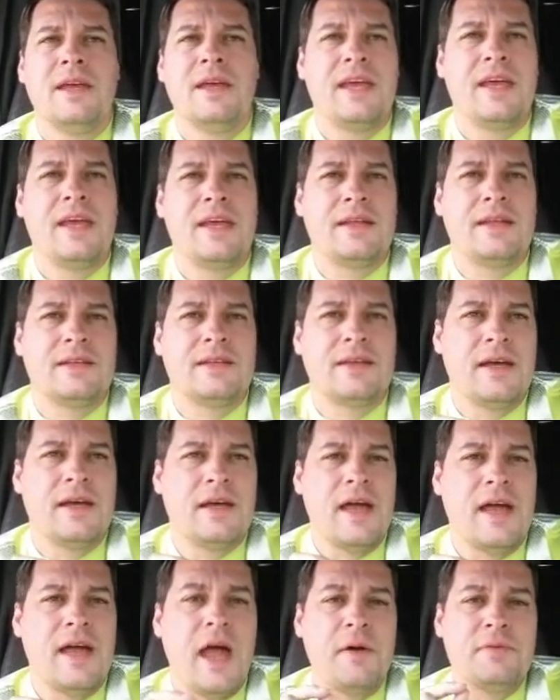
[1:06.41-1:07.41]
And
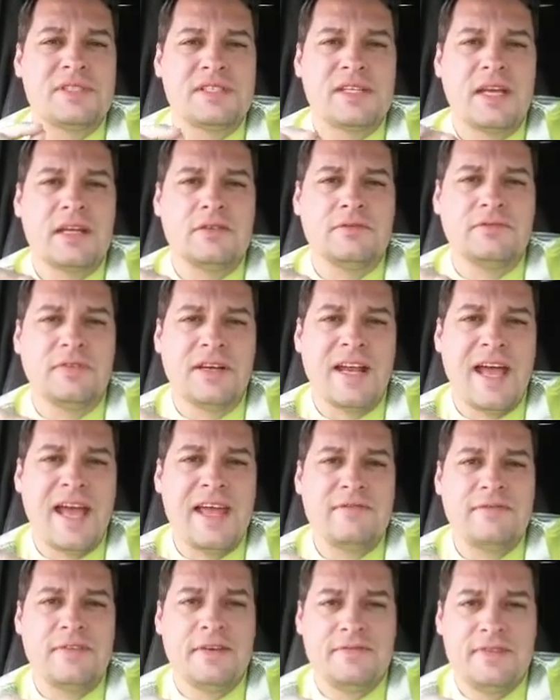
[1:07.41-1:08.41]
uh, I was scheduled for
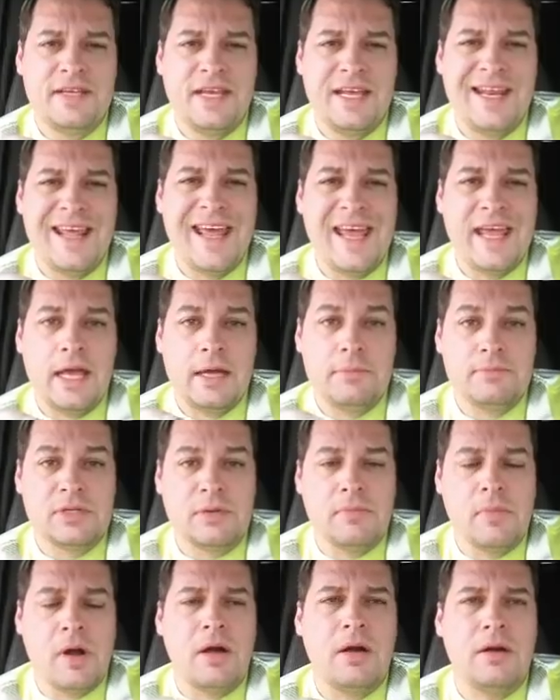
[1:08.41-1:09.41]
9:15 a.m.
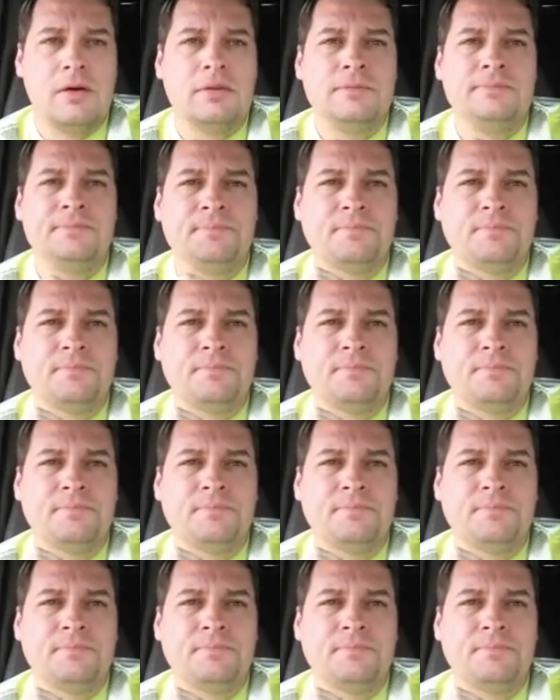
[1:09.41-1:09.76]
tomorrow,